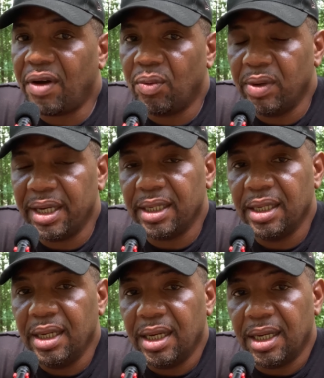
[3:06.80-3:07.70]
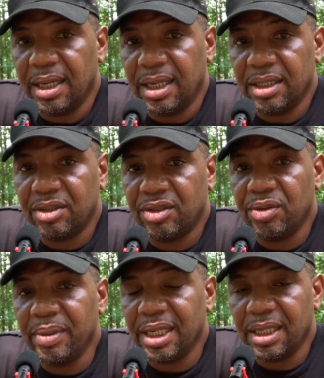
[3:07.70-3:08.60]
I went
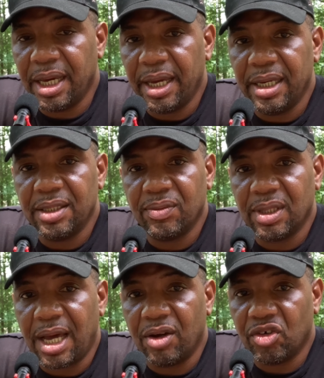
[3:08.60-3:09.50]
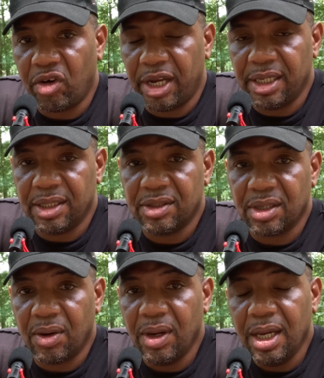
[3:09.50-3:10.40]
too many days without training.
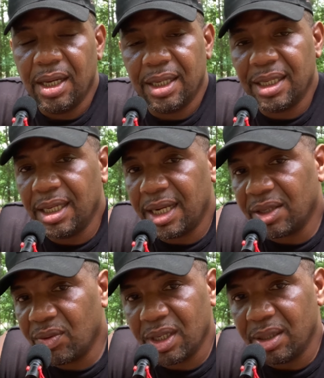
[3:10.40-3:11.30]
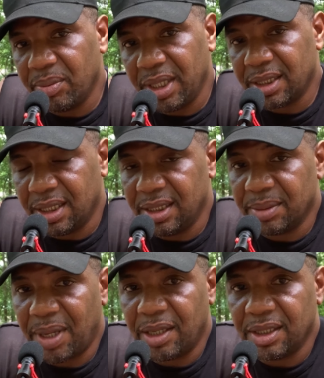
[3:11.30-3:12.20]
So again, that's one of the big things
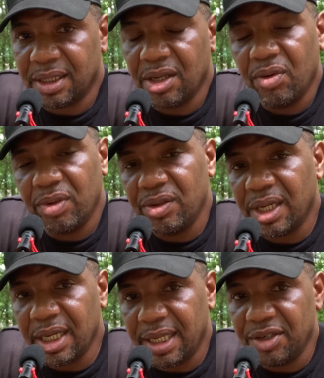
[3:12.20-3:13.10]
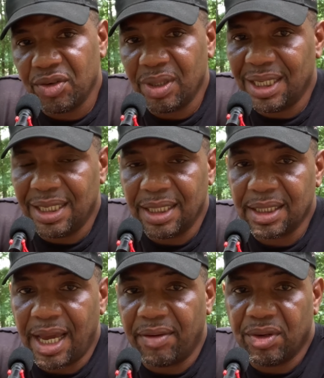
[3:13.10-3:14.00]
about just when you get injured, it
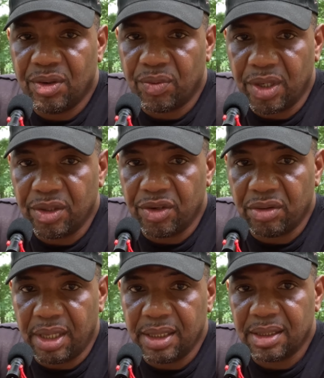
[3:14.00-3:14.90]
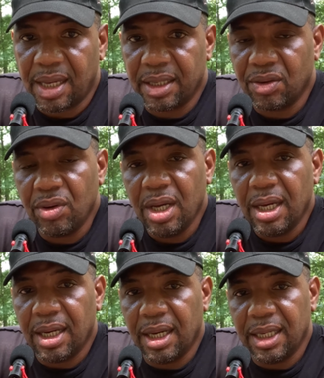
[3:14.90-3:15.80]
doesn't have to derail your training cycle.
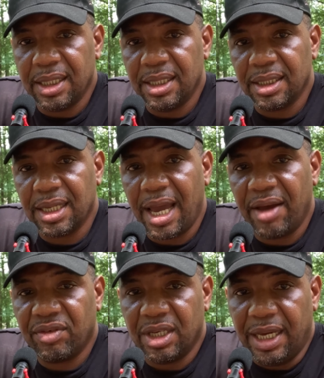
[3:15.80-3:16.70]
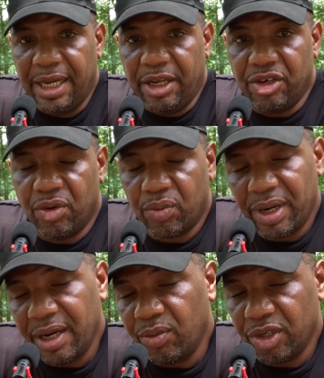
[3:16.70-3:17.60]
It doesn't have to
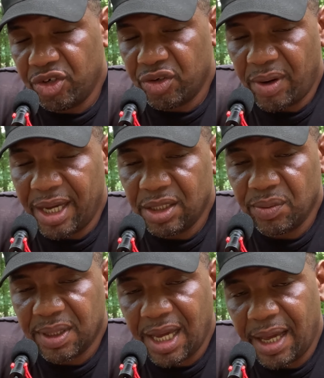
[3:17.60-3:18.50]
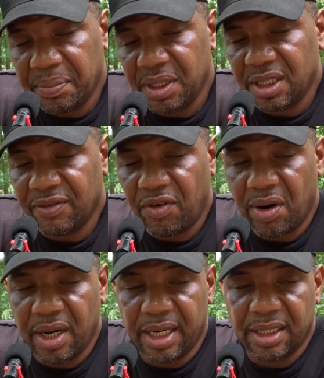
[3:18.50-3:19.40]
derail what you're trying to accomplish as
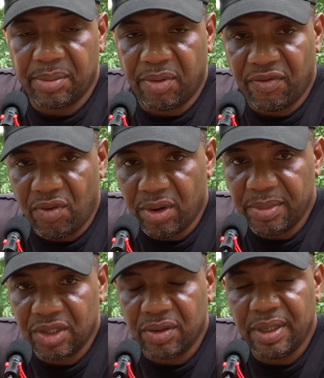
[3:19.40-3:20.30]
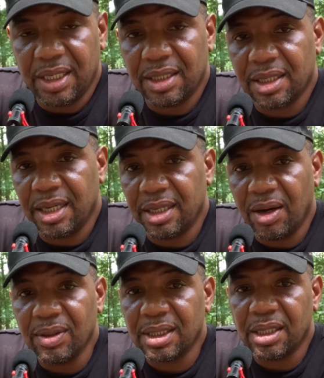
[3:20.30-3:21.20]
far as a performance or anything. The
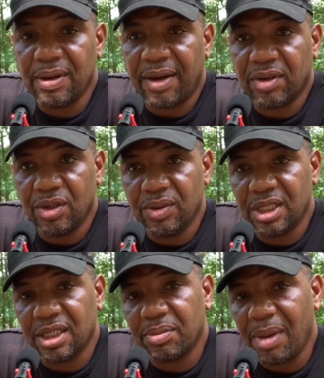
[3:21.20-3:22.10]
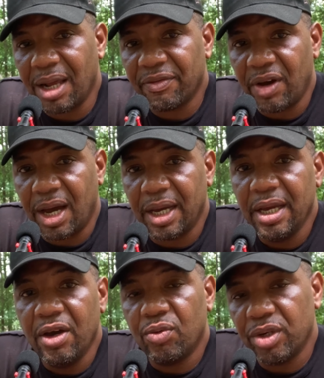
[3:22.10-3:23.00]
only thing you have to do is just modify
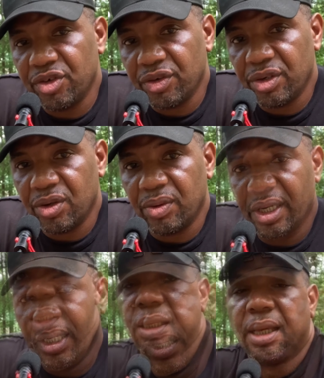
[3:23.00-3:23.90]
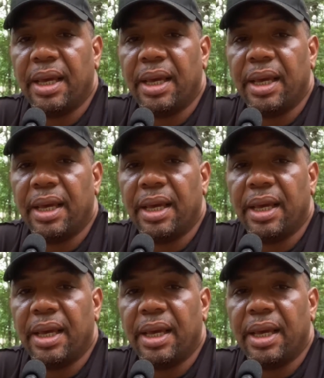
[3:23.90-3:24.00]
what you're doing.